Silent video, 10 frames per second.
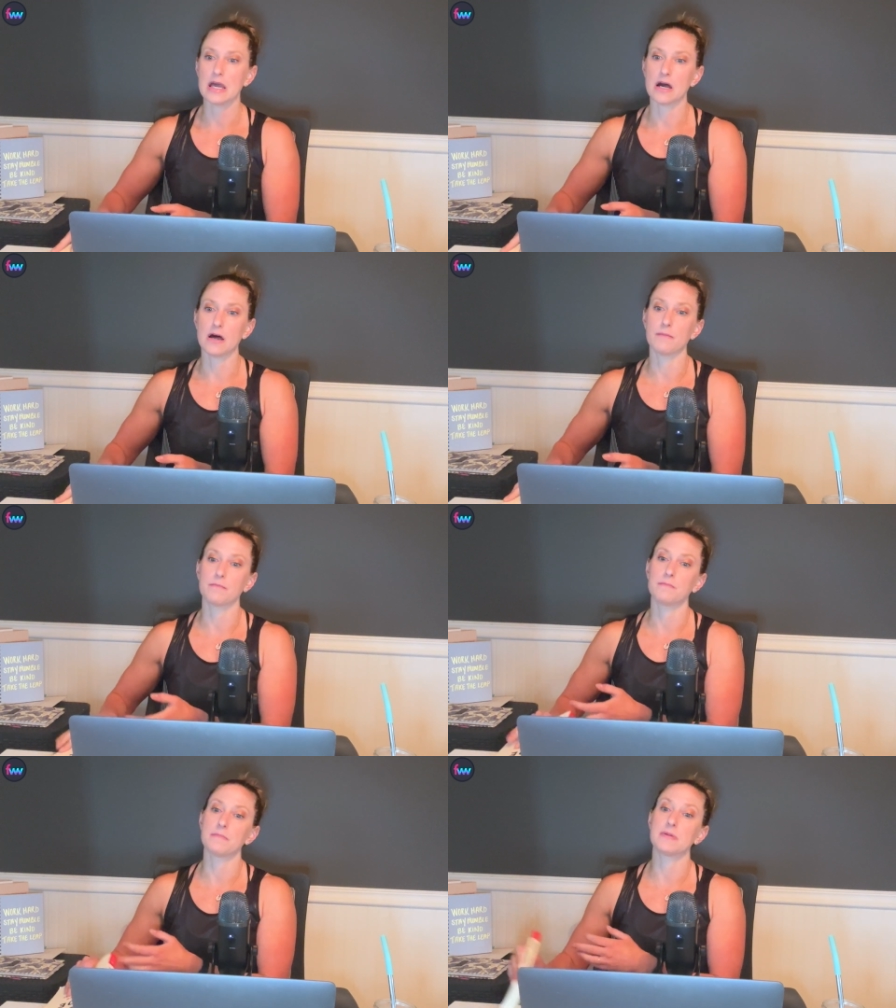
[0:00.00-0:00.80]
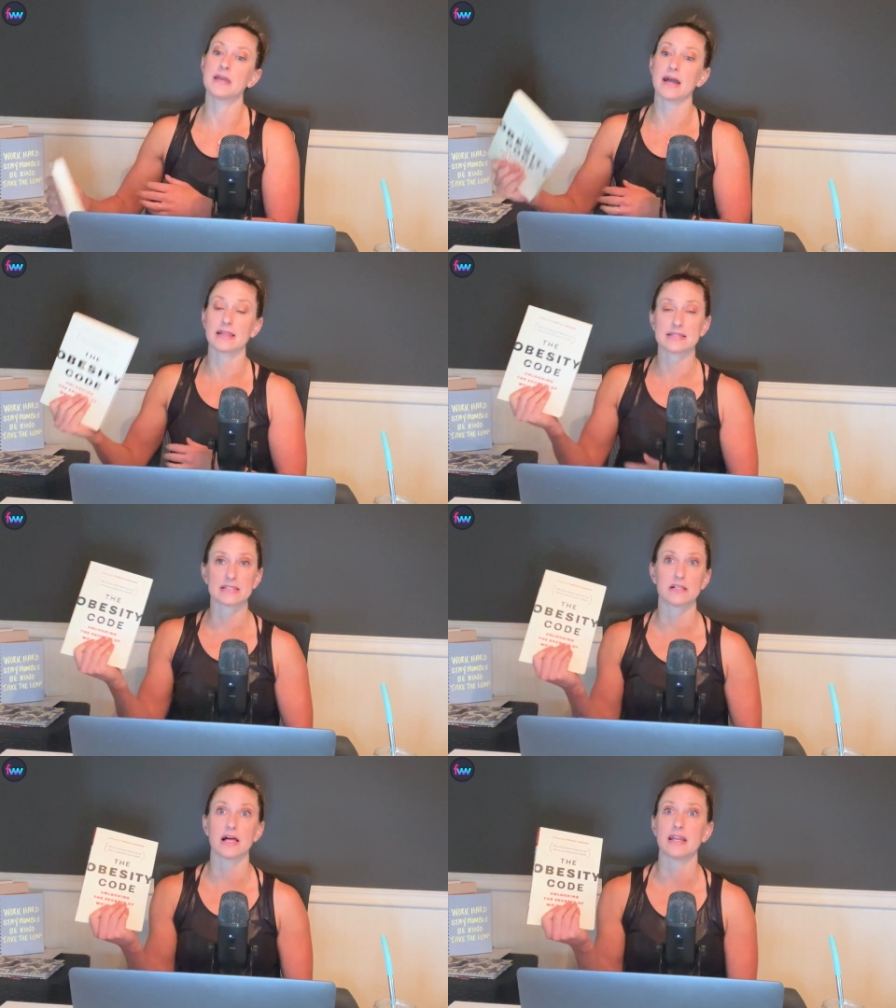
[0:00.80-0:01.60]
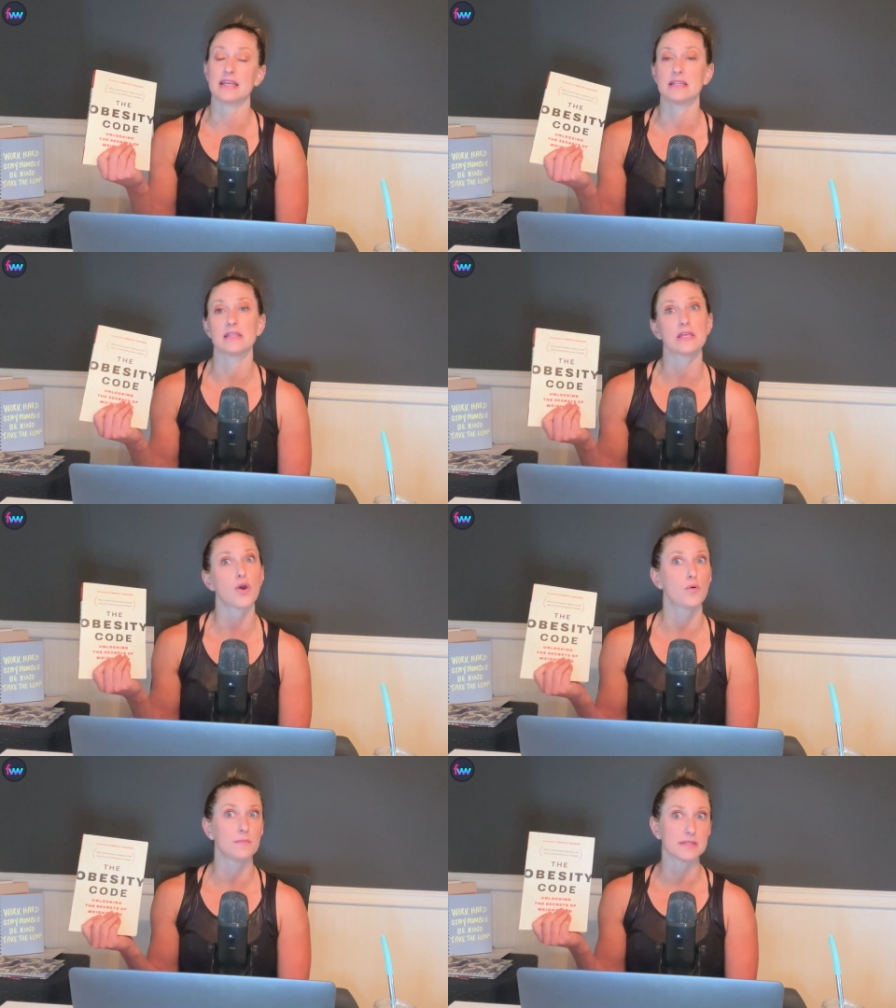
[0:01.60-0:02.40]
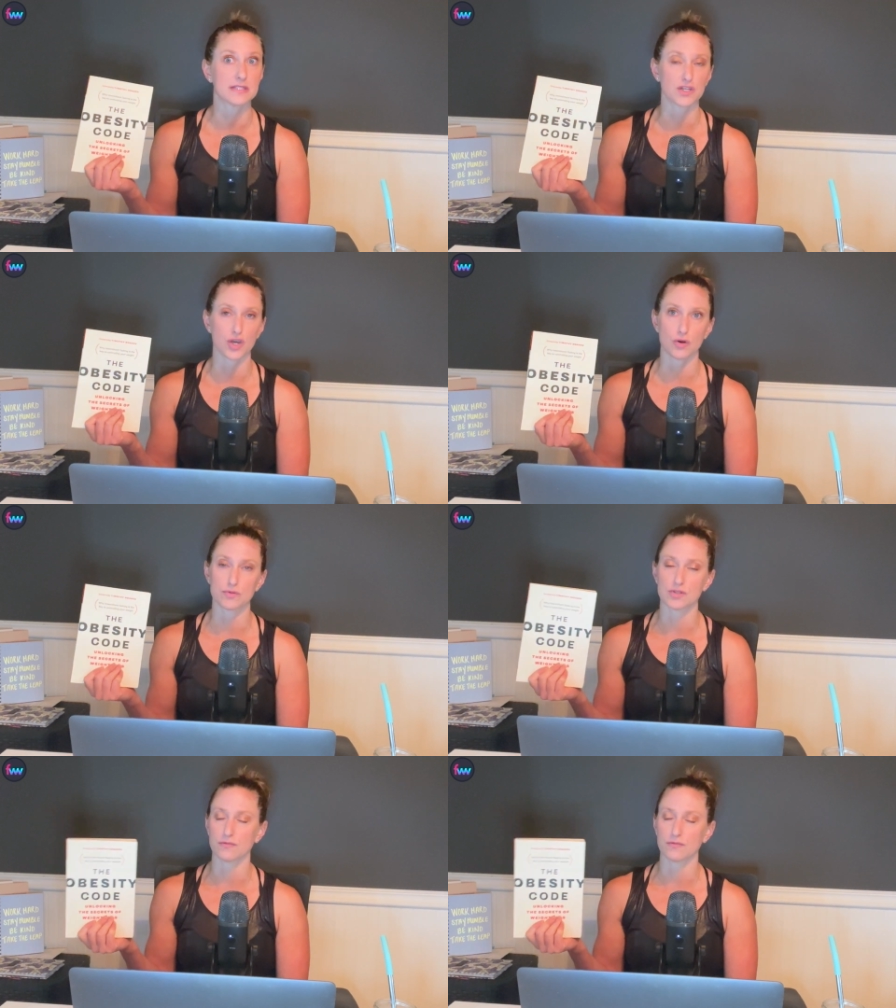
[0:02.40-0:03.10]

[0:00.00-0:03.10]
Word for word: Um, he highlights it a lot in the obesity code.